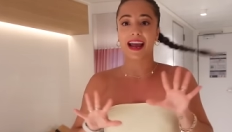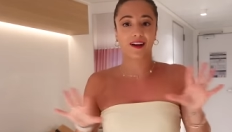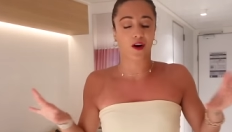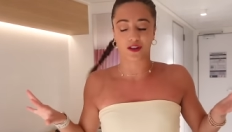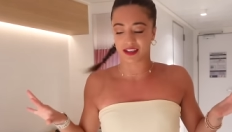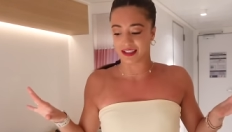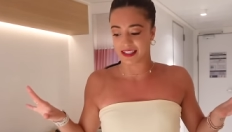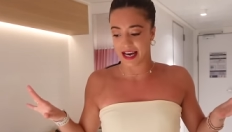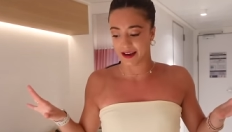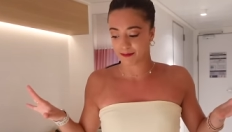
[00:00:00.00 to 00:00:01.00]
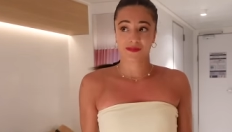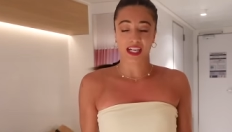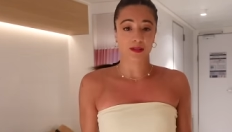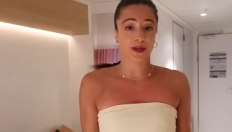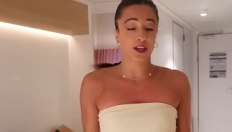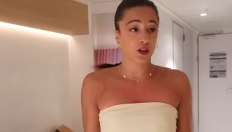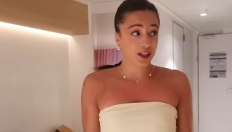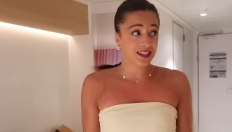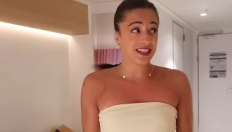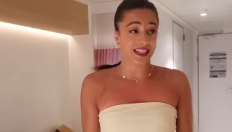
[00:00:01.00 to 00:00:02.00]
and called it a day. It's been a
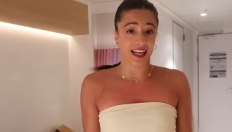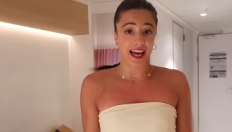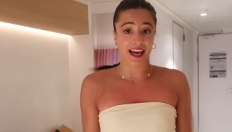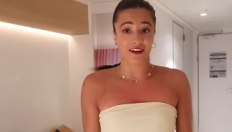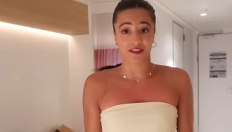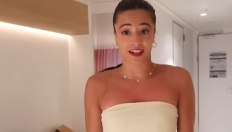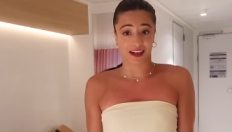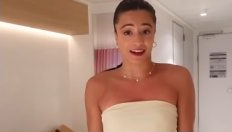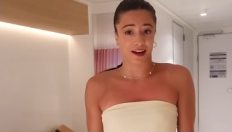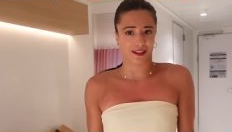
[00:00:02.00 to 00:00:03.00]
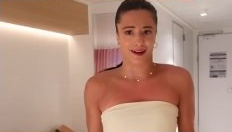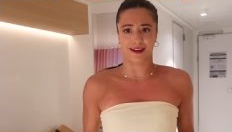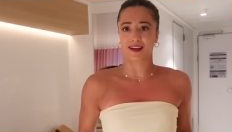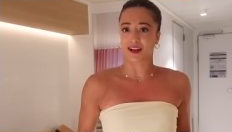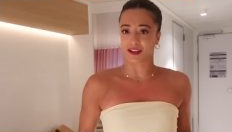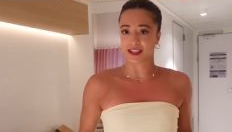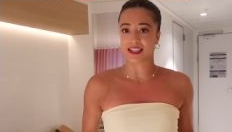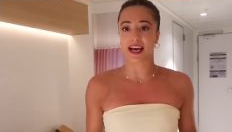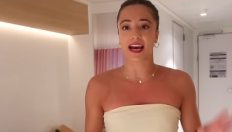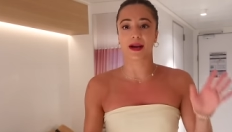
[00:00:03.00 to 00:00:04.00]
good sea day. I feel like I got a lot of color
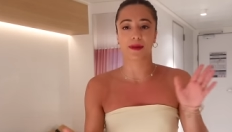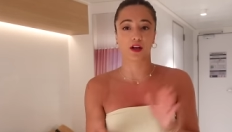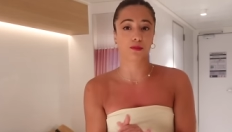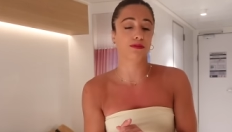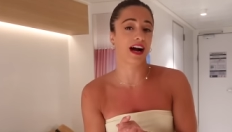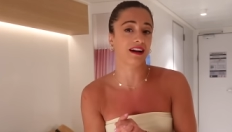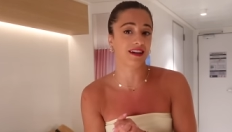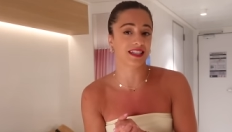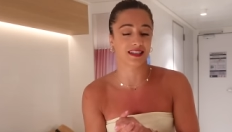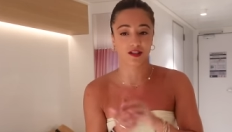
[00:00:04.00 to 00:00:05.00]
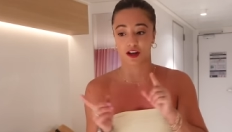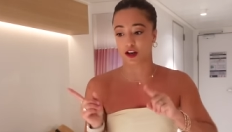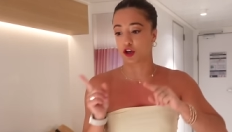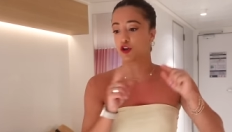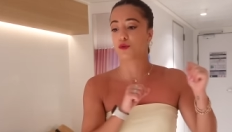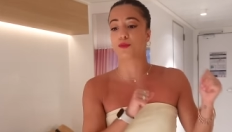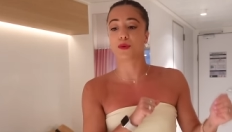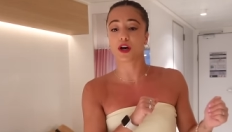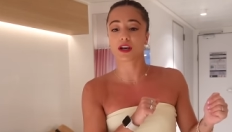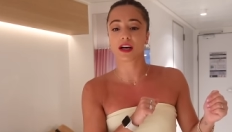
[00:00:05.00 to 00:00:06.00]
today. I made good progress. I started a new
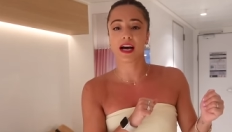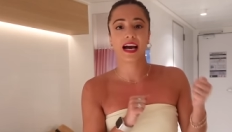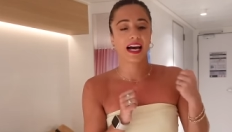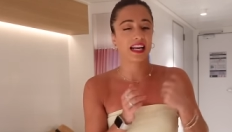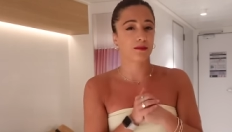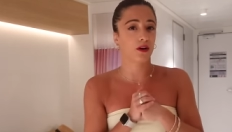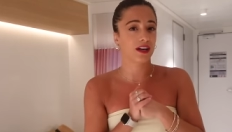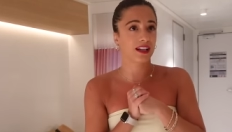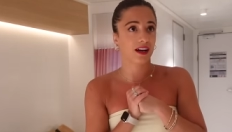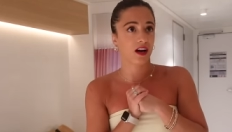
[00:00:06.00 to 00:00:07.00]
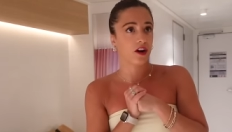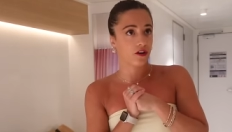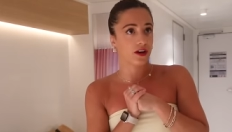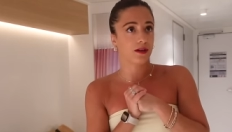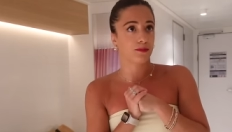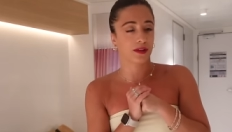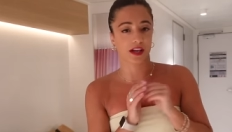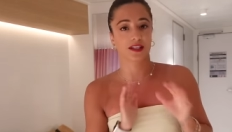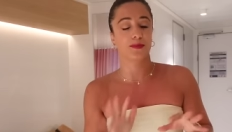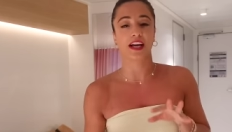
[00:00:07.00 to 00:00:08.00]
book and I'm already like 100
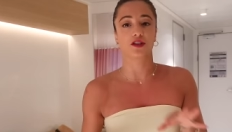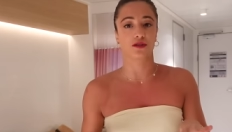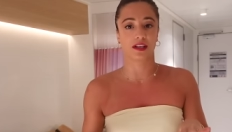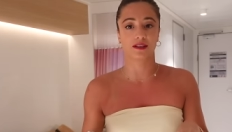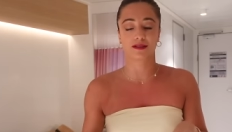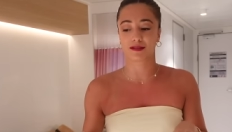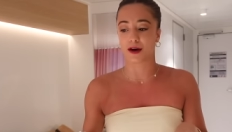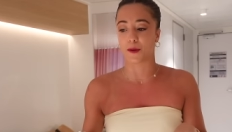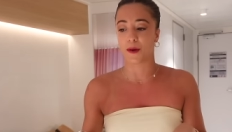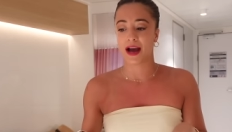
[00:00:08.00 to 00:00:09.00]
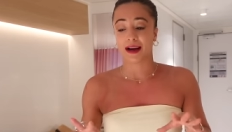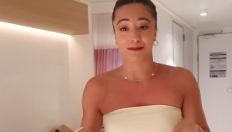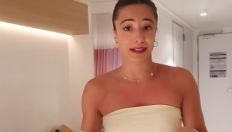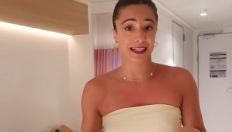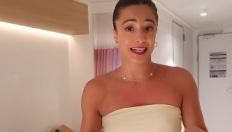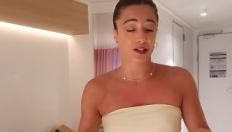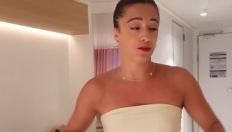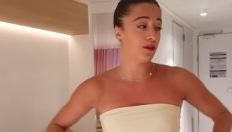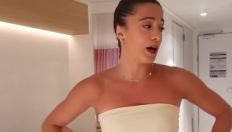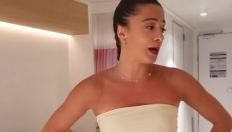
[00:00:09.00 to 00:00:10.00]
plus pages in. So I really like it so
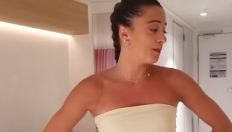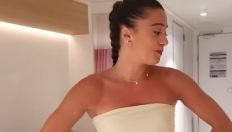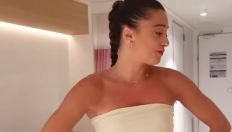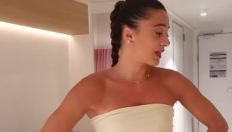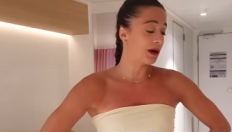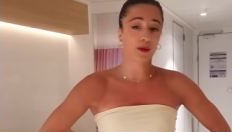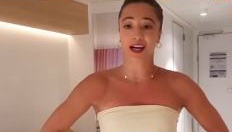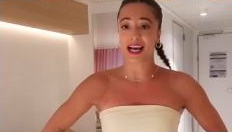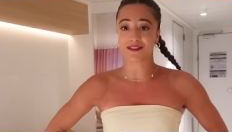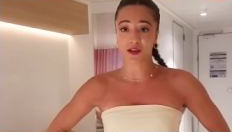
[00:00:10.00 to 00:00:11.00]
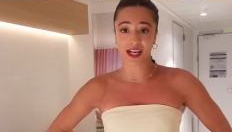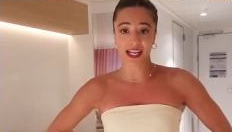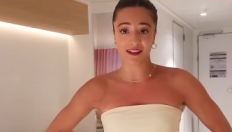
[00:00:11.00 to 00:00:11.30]
far and we're gonna have a great